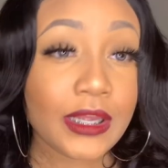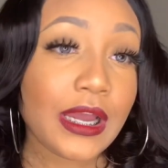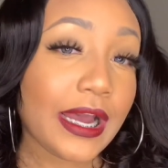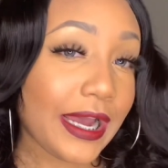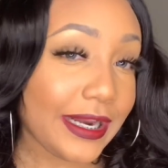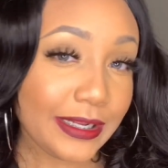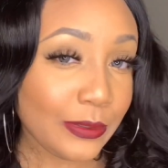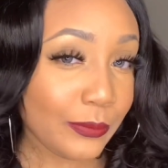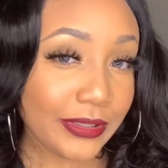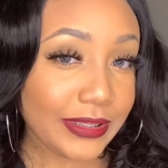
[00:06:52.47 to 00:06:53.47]
I
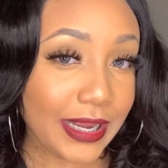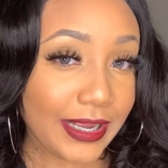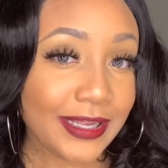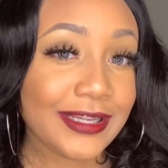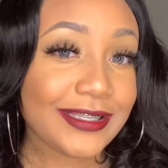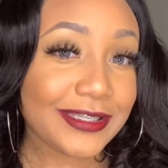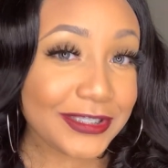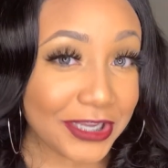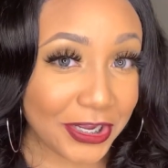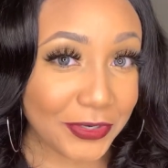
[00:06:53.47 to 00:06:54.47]
didn't want that.
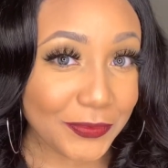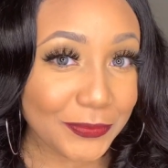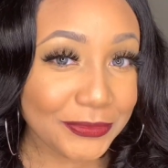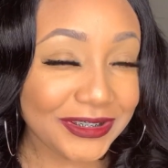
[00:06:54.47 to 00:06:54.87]
So,